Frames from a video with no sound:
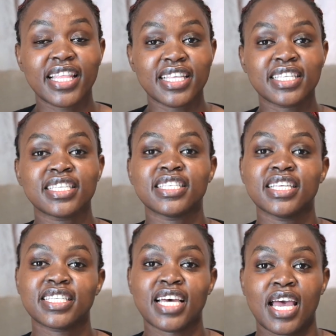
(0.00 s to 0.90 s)
this is
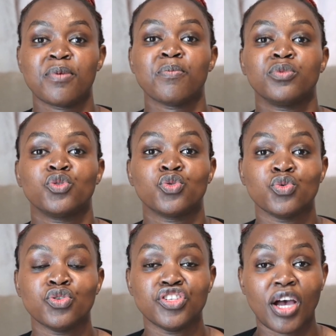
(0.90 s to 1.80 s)
the time
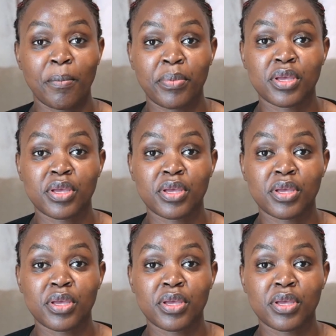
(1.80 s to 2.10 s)
to jump